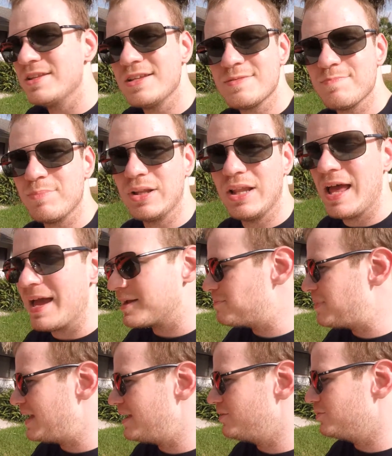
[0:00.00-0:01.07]
this black
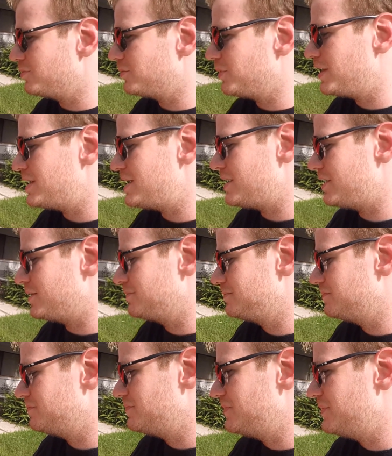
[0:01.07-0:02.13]
panel right here,
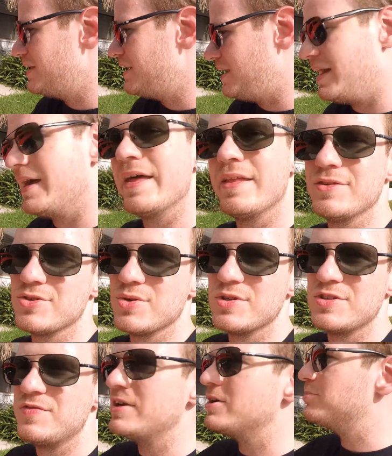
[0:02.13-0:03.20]
and there's
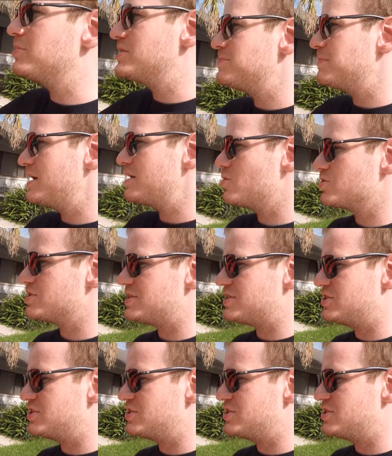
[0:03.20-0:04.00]
always fingerprints. Mine, of course, is